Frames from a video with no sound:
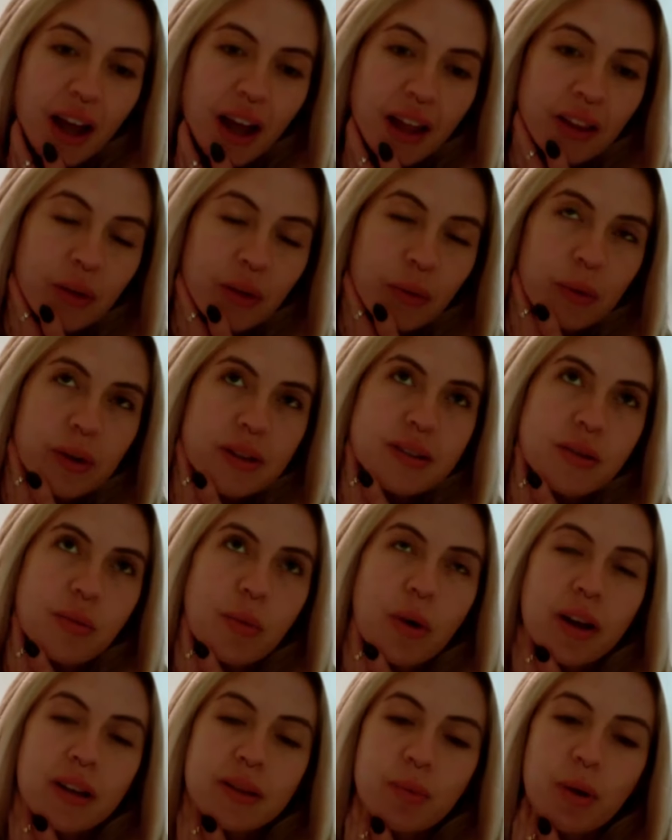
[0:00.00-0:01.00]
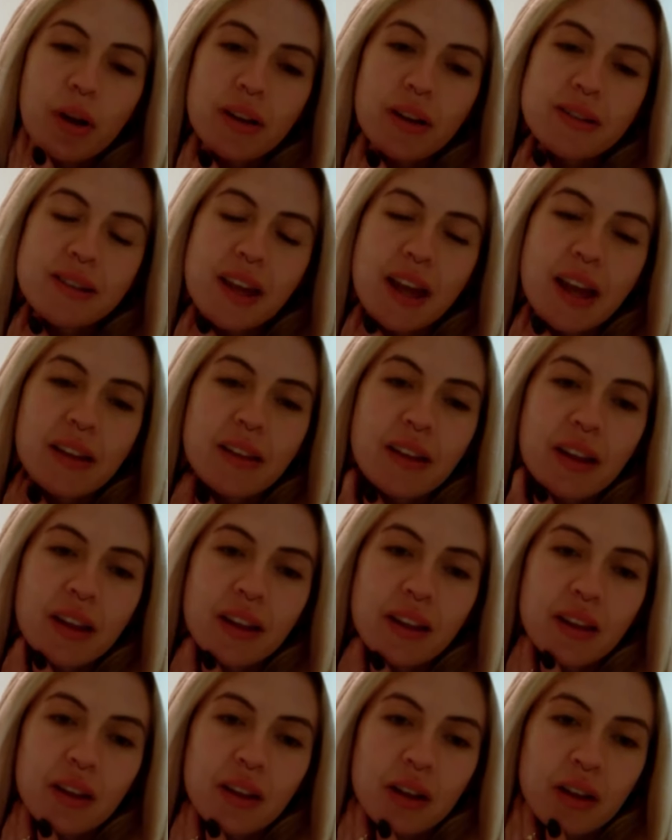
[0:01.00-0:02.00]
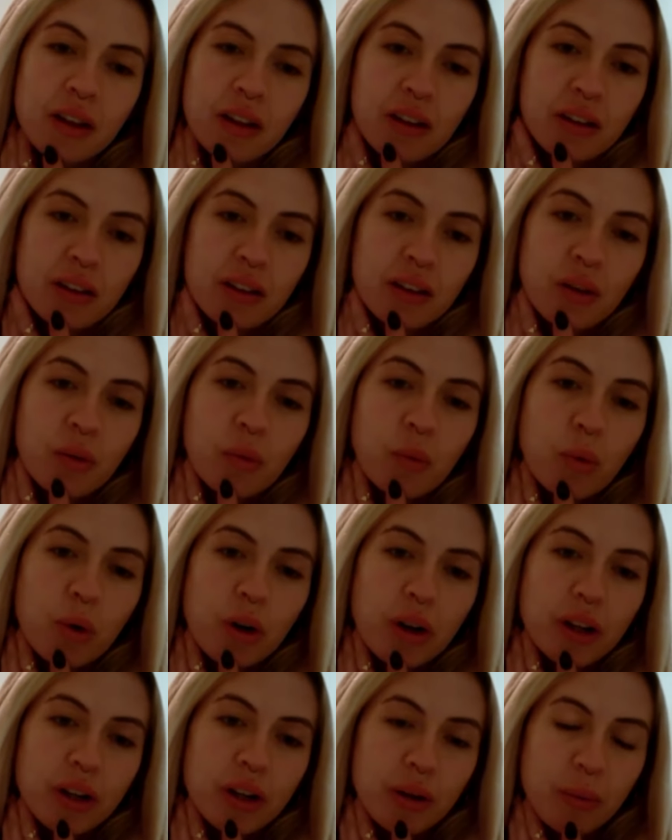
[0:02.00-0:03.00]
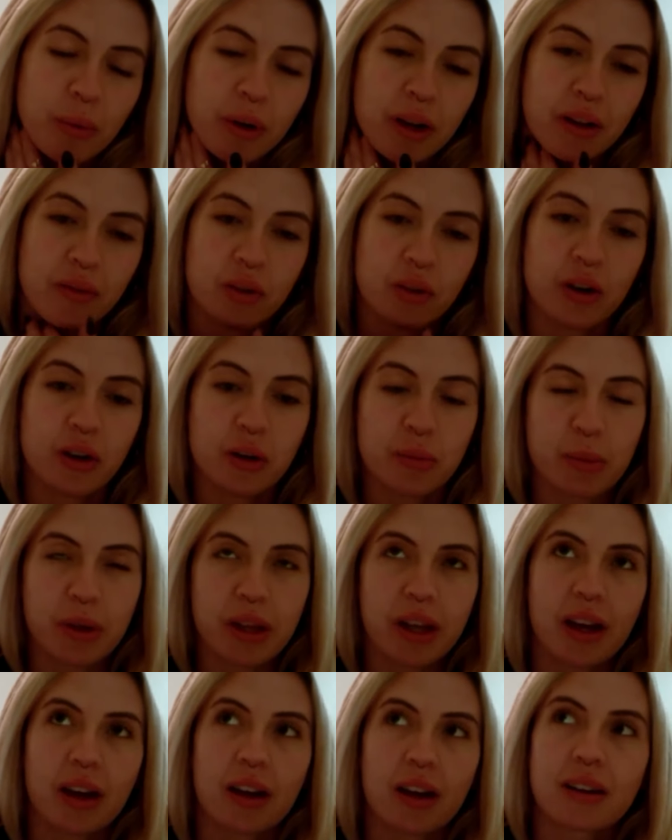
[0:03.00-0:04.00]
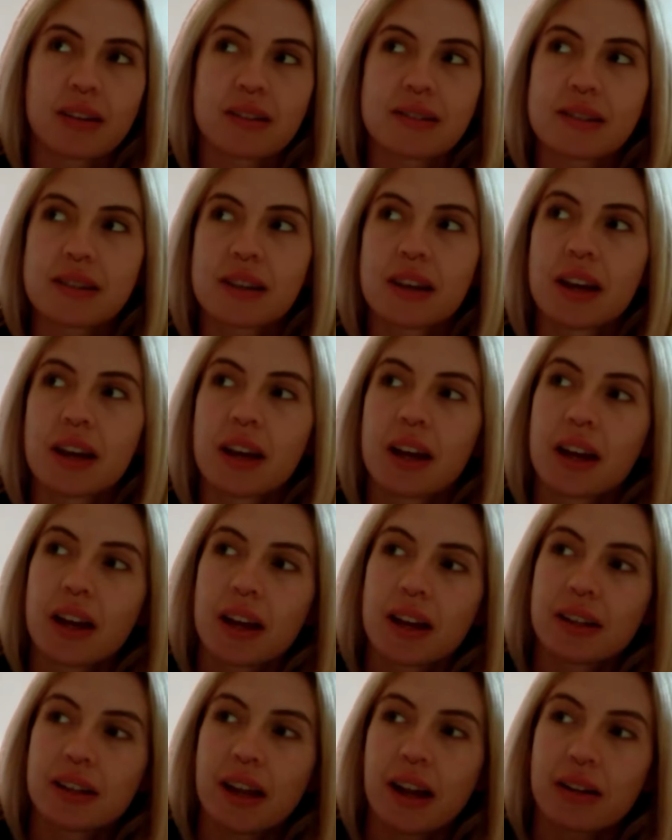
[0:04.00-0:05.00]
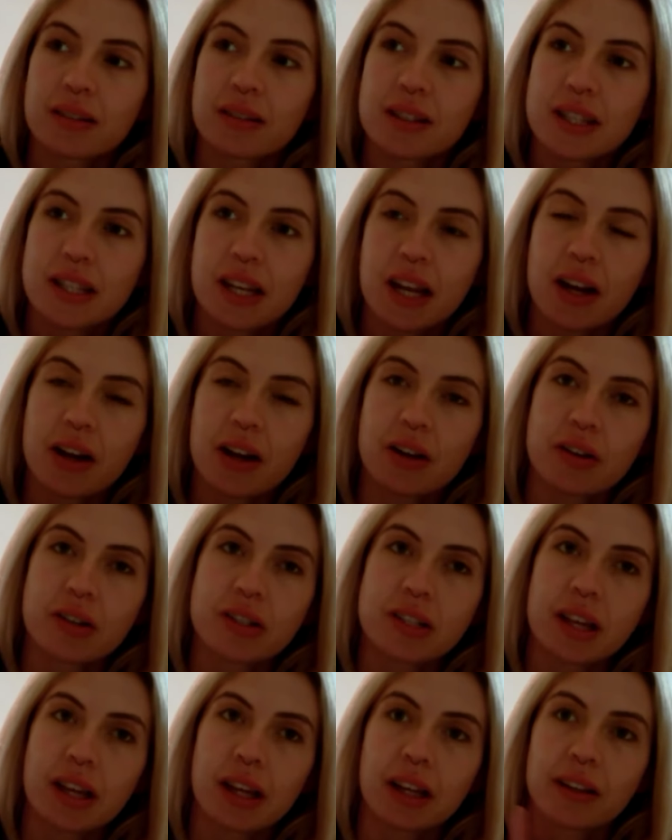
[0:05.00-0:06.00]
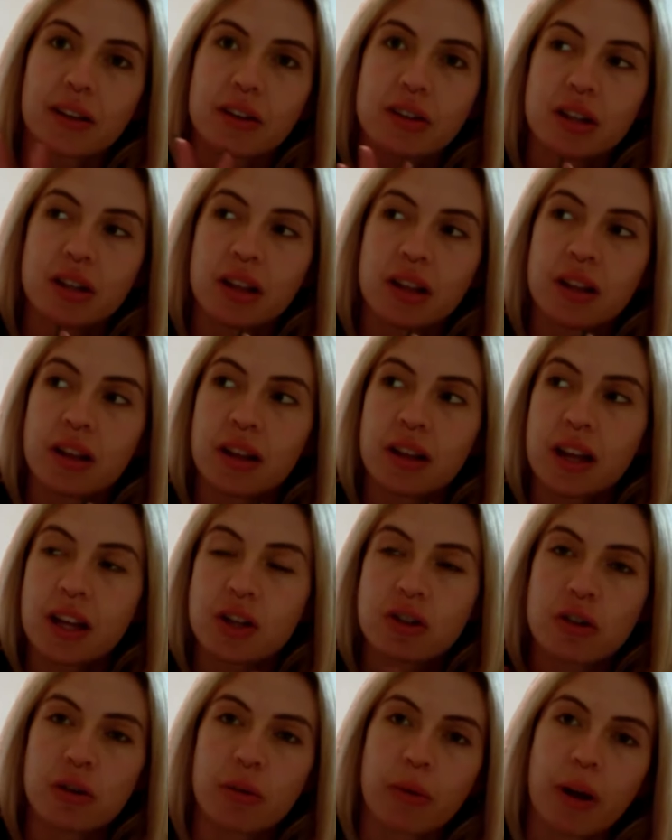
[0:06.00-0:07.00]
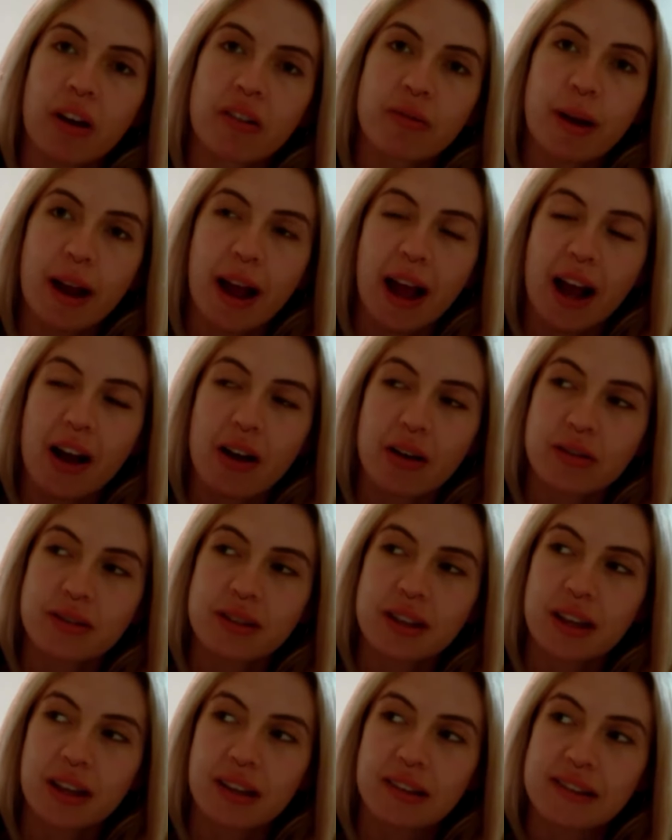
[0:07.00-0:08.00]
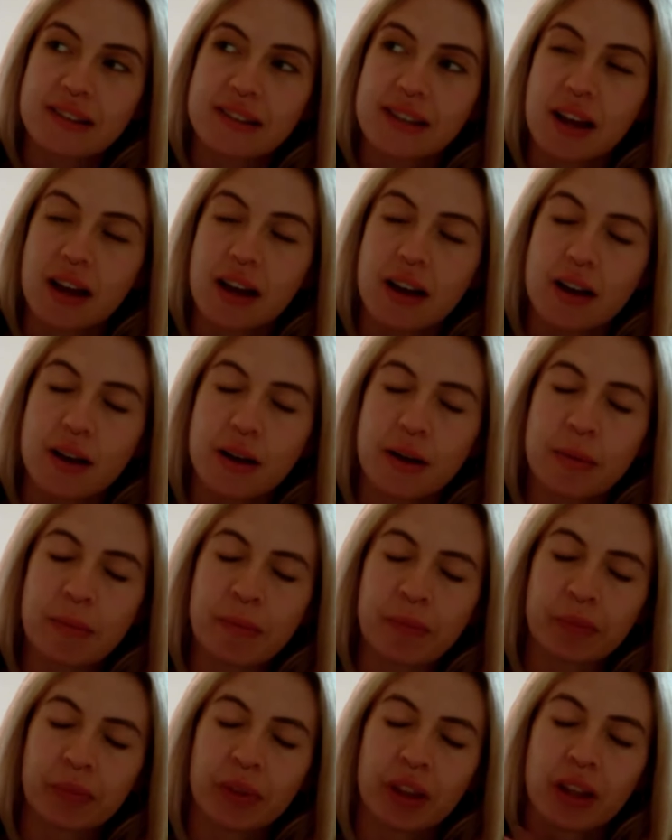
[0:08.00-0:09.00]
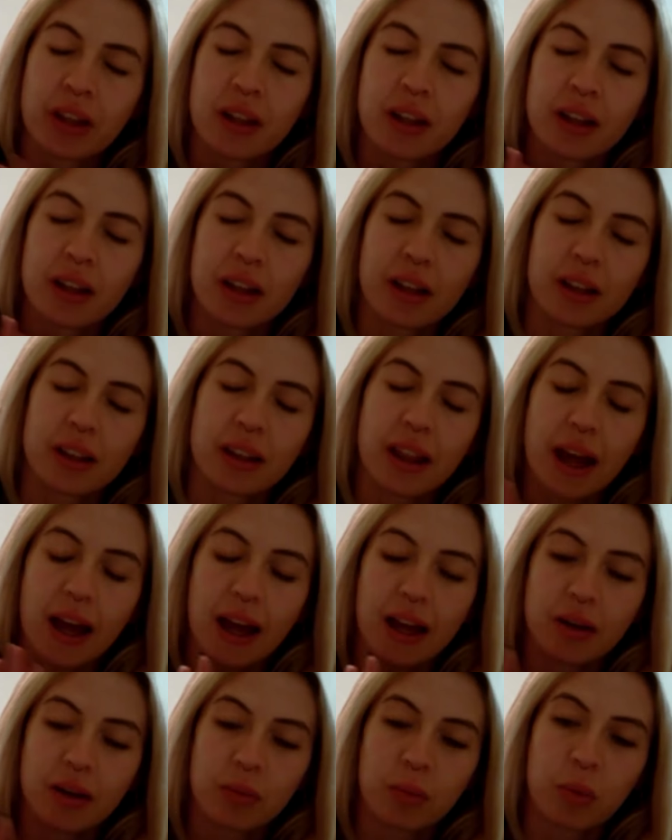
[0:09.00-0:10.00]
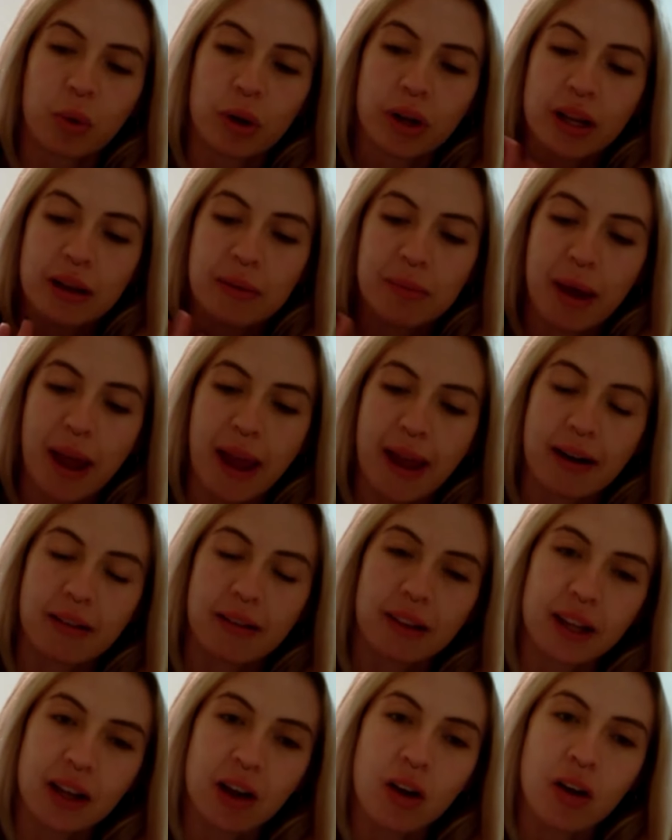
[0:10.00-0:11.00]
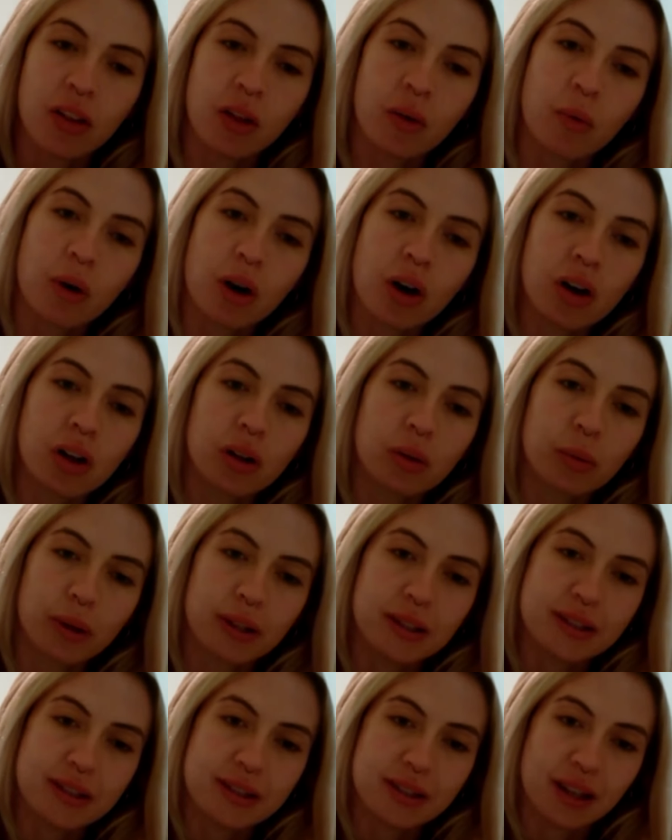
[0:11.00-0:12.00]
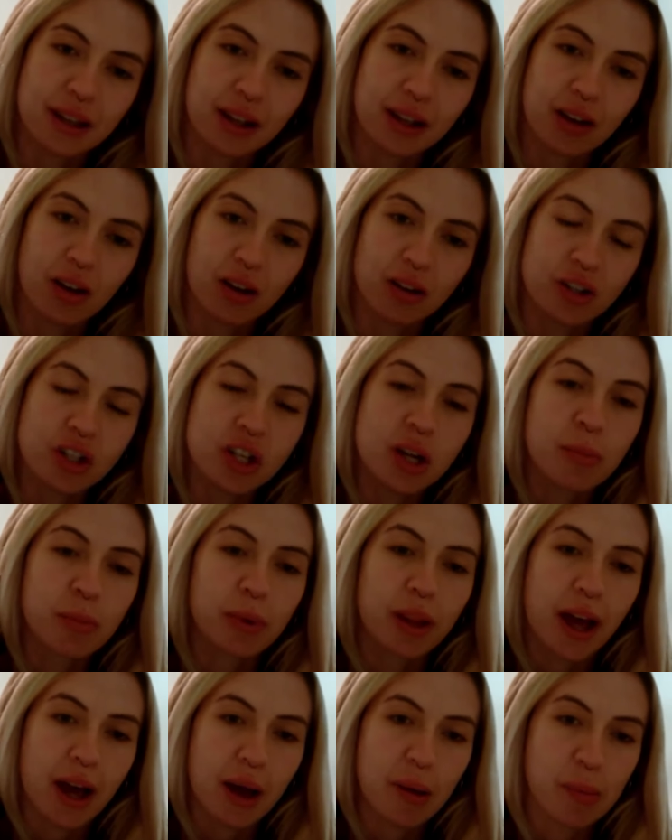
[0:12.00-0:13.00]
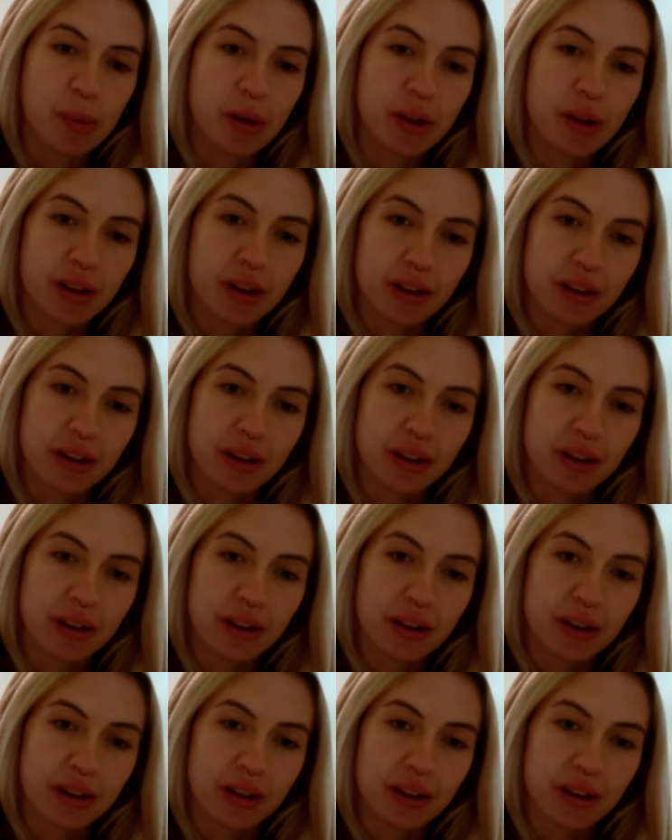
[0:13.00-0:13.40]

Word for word: And the reason why he's probably saying that the the wood or whatever, because yeah. downstairs, like there's in the entryway of my house, it's um that wooden paneling on the wall. What's it called? Shiplap.